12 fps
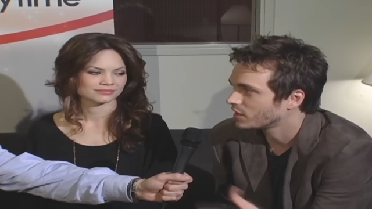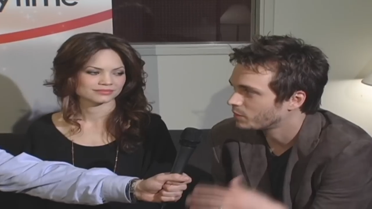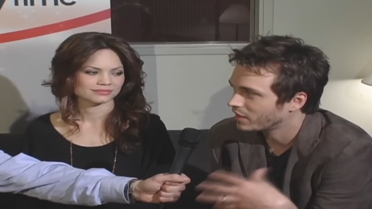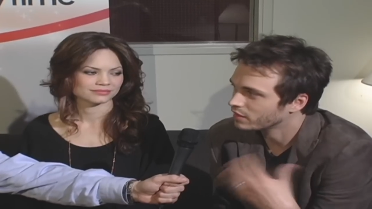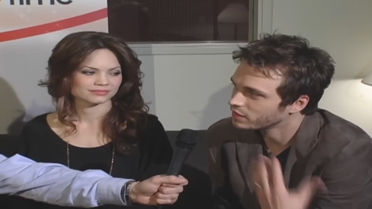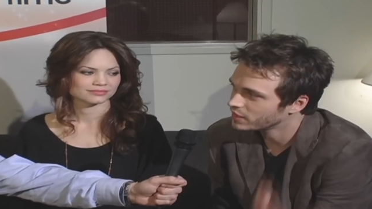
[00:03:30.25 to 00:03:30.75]

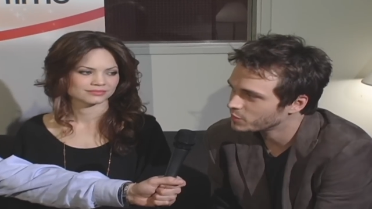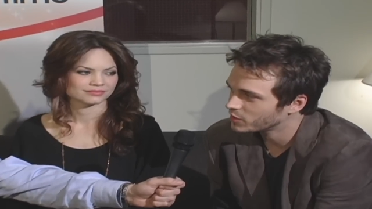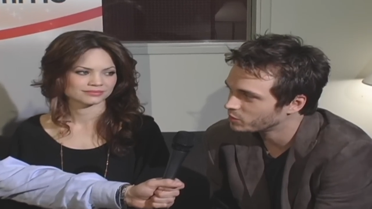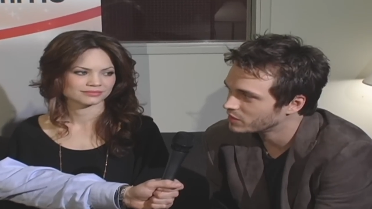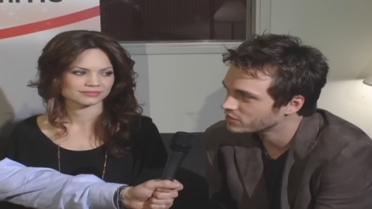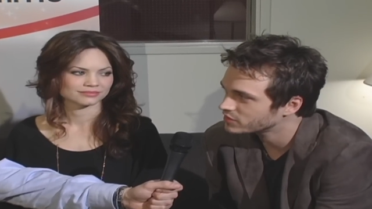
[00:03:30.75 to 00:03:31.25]
Speaker 1: type
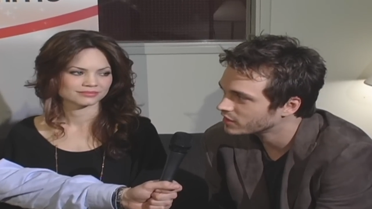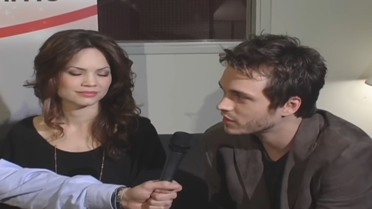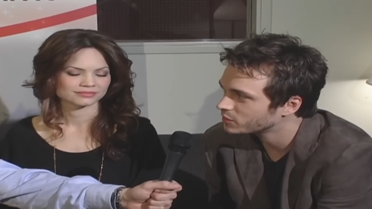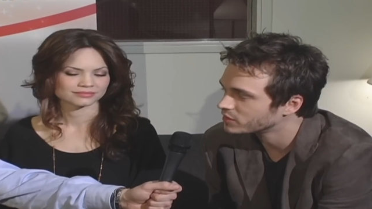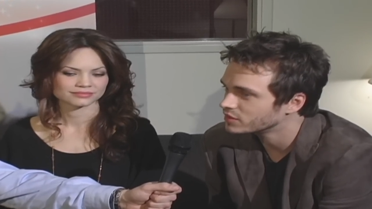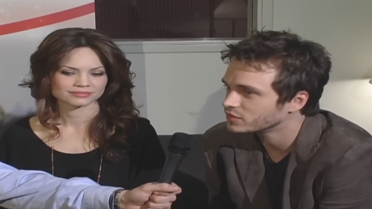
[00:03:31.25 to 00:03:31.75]
anthemic
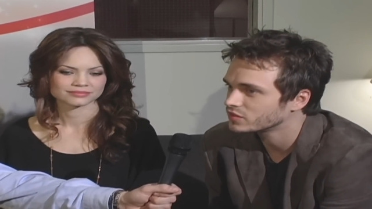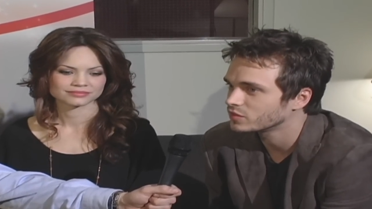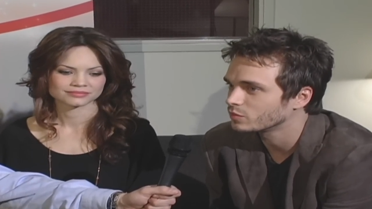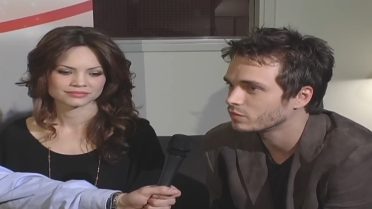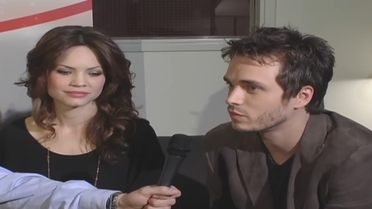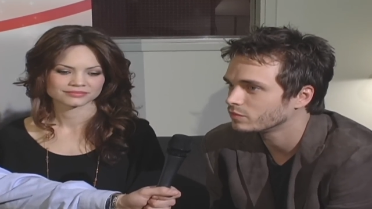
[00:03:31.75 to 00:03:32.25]
music. We do
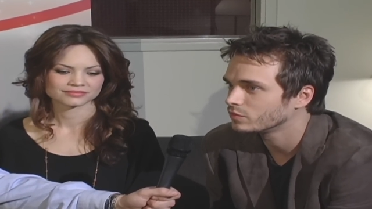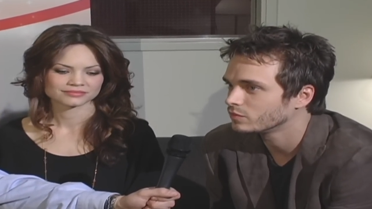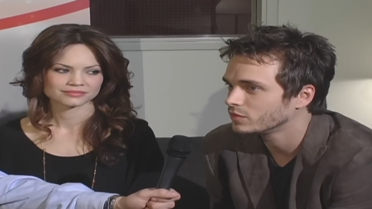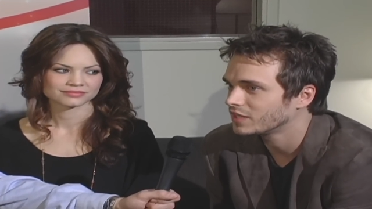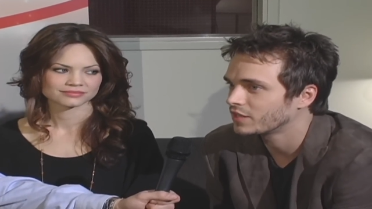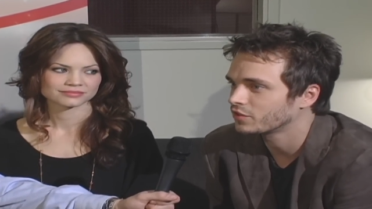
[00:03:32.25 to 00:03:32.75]
some
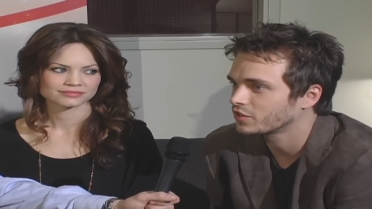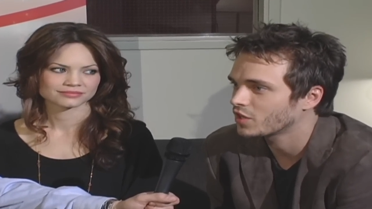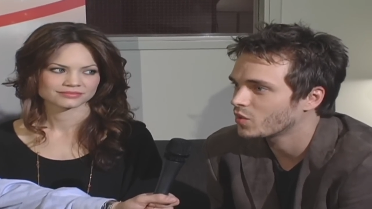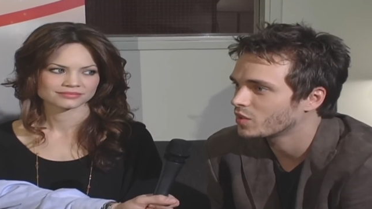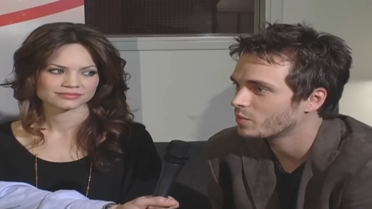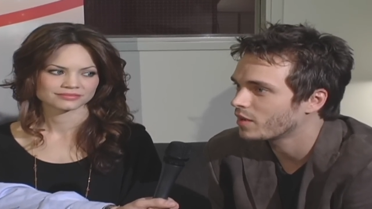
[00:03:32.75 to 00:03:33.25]
Leonard
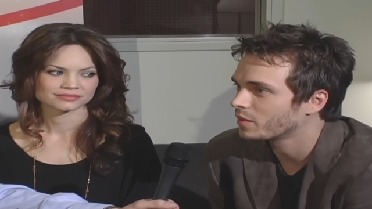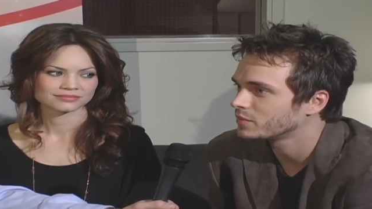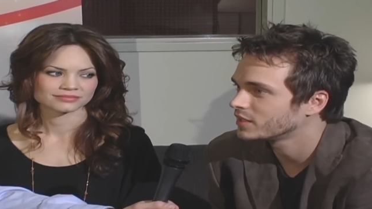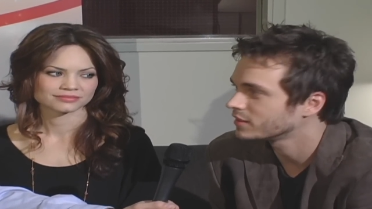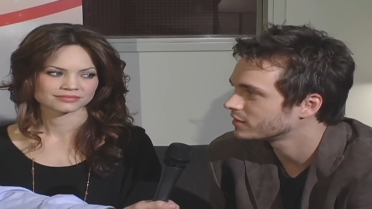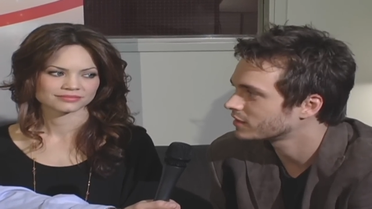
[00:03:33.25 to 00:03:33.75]
Cohen,
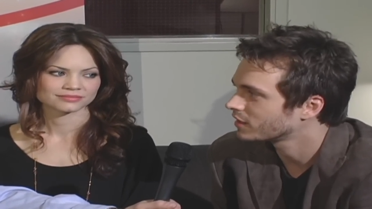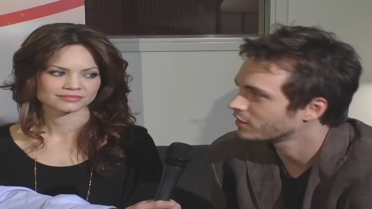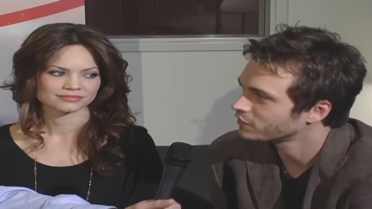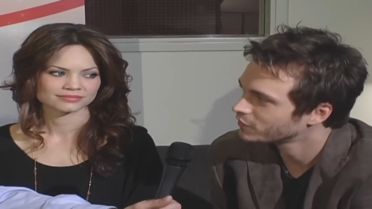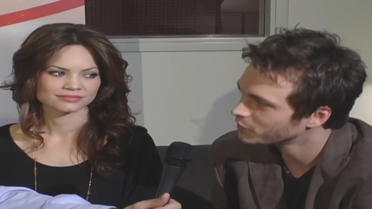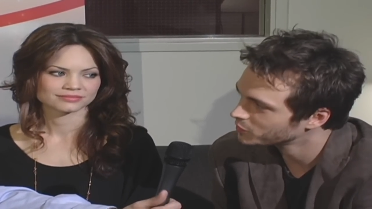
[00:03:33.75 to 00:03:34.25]
Bob Dylan
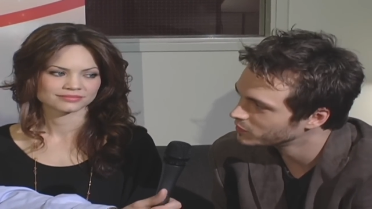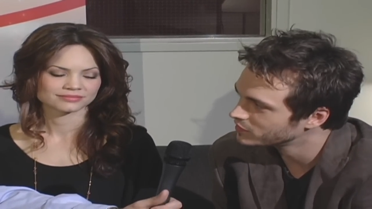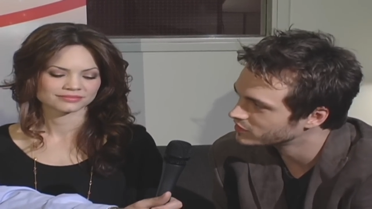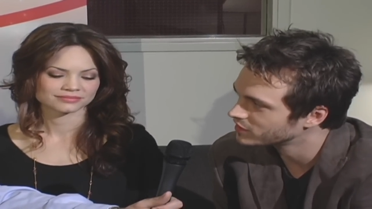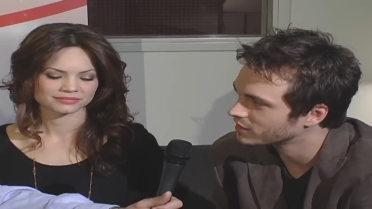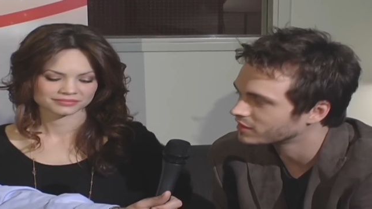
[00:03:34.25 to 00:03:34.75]
kind of folk
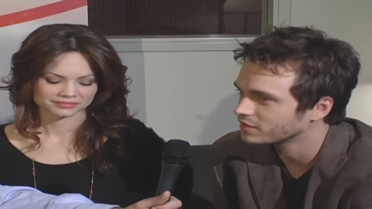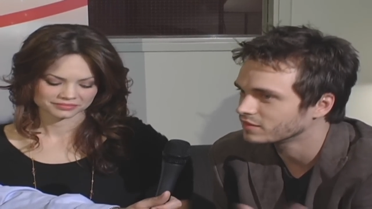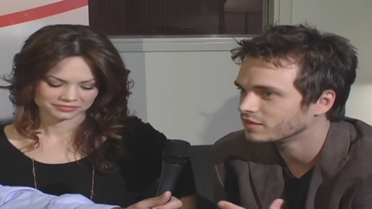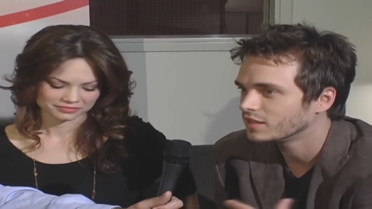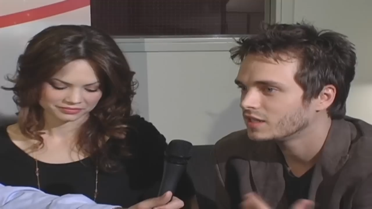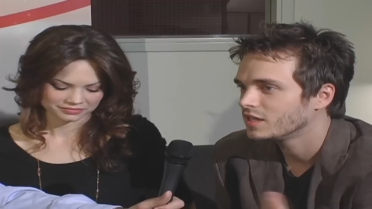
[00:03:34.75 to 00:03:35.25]
music,
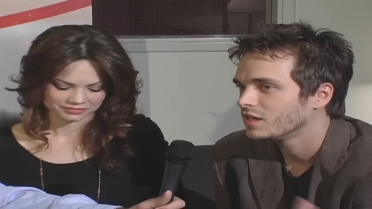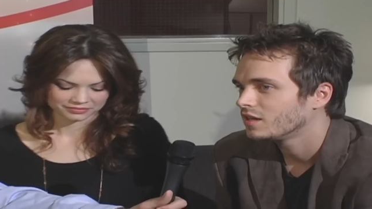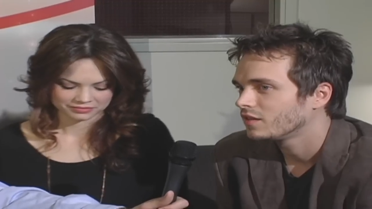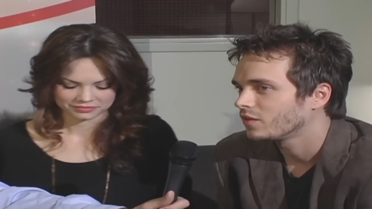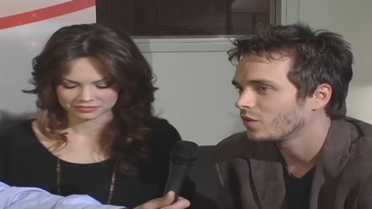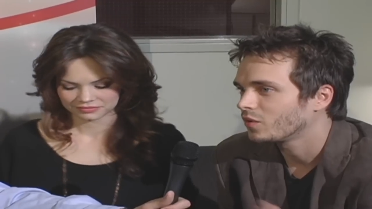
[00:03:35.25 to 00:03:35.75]
and
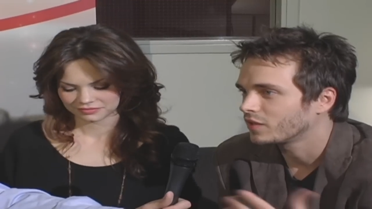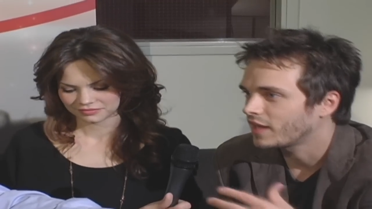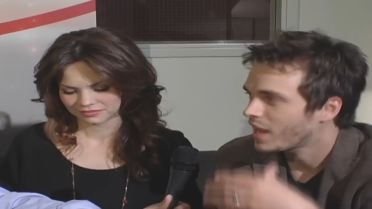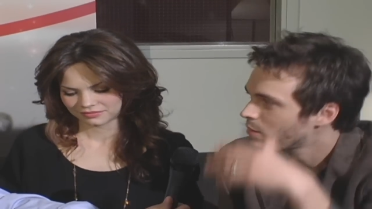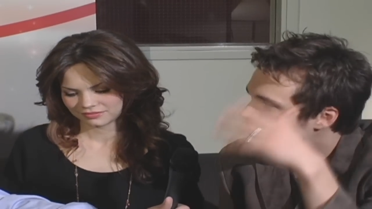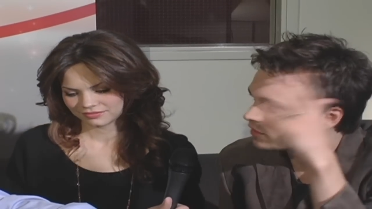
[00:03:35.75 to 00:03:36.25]
the whole
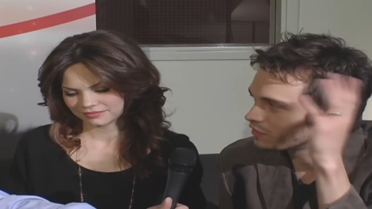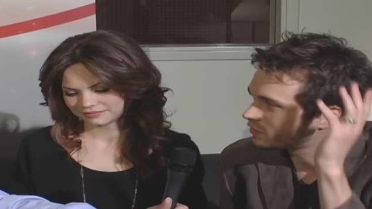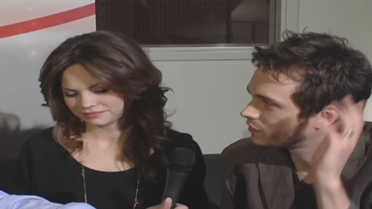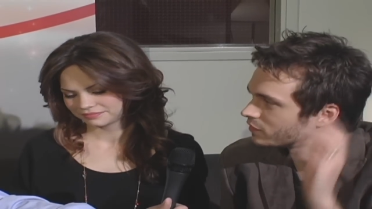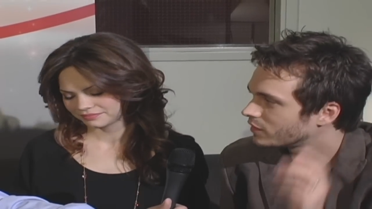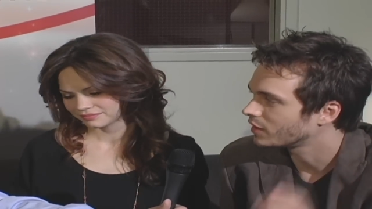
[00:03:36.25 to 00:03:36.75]
gamut of
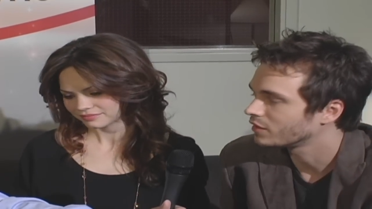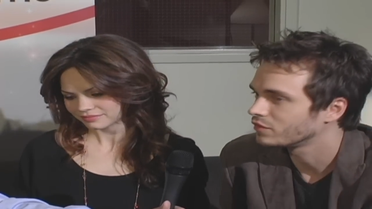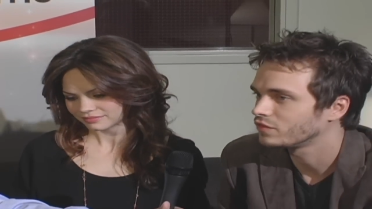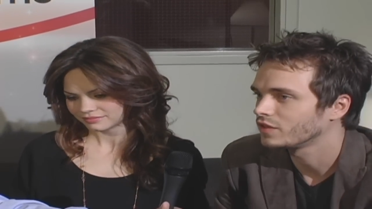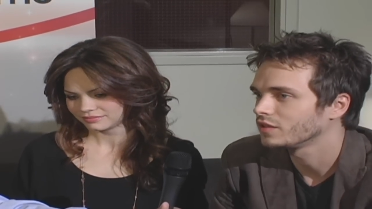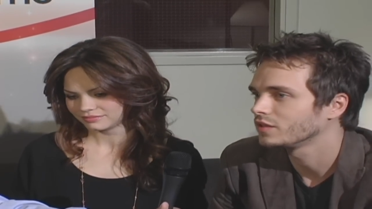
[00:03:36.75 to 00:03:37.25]

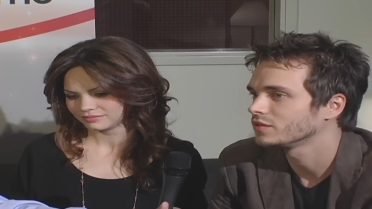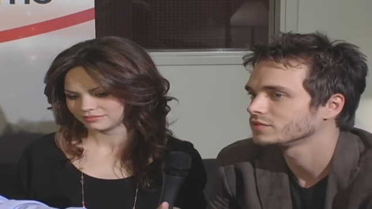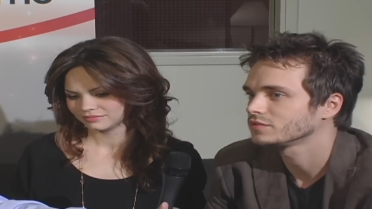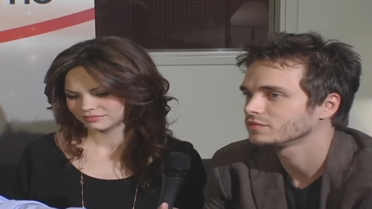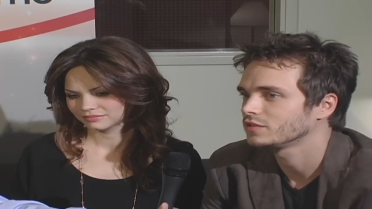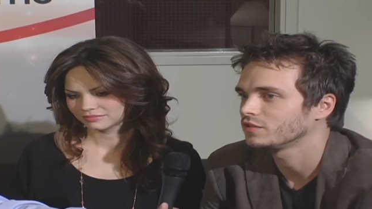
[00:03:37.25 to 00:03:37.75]
of uh,
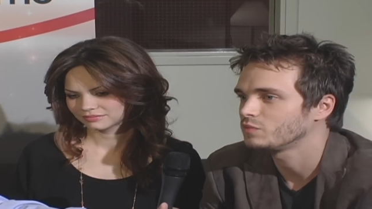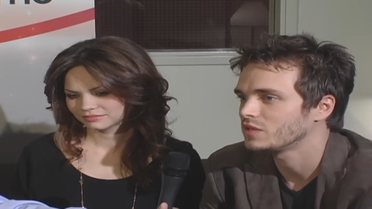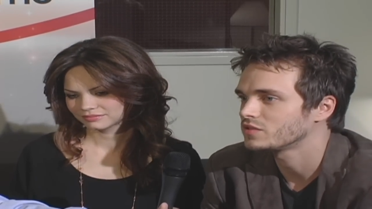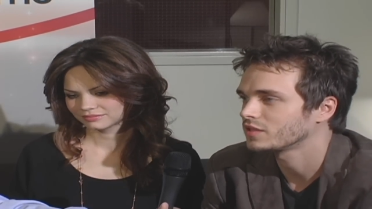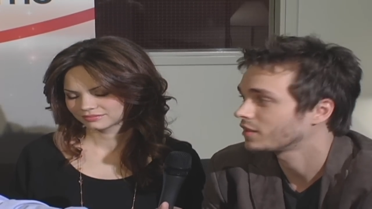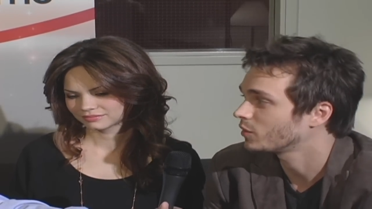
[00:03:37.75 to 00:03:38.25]
of
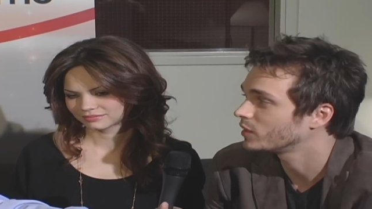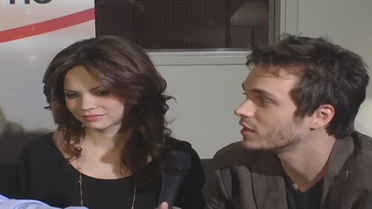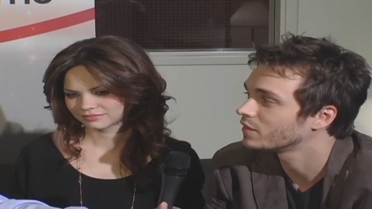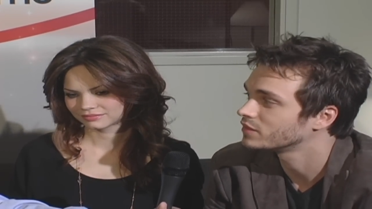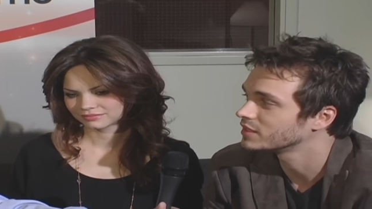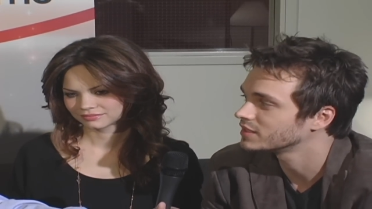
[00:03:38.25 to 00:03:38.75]
music that we
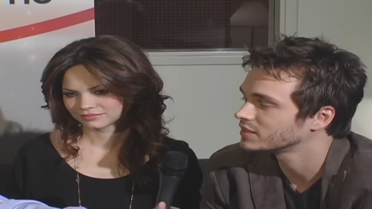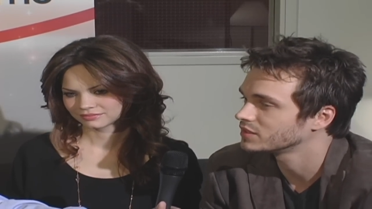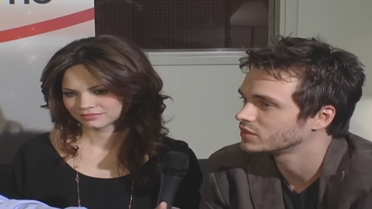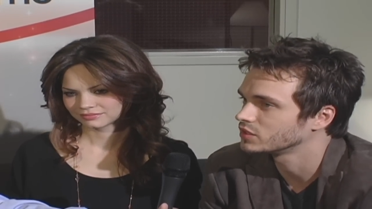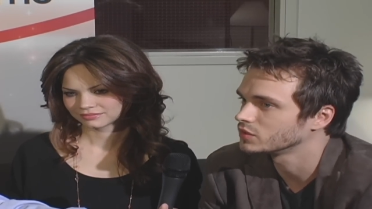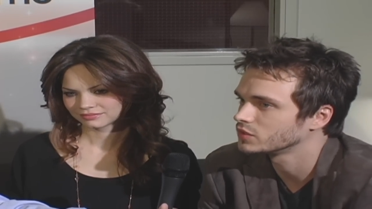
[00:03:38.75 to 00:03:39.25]
love to
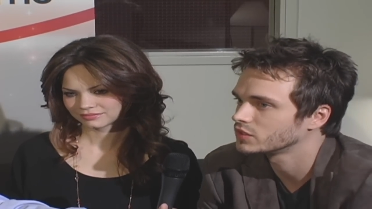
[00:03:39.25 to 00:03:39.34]
listen to.